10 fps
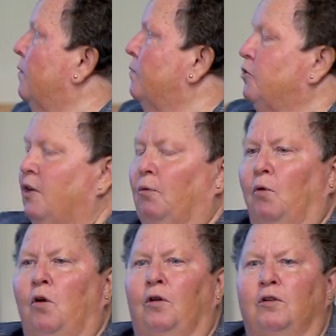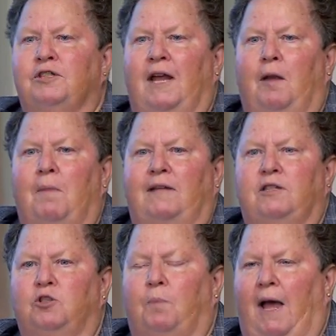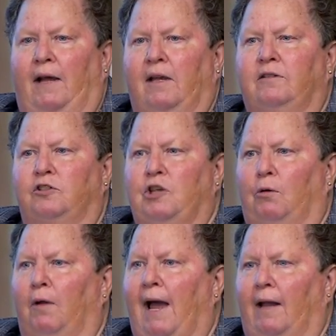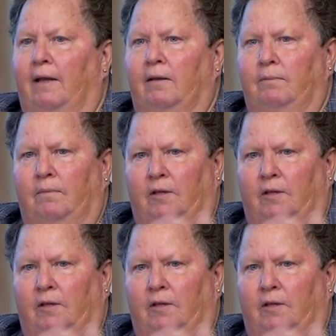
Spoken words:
General Hooker sent a message back to General Halleck,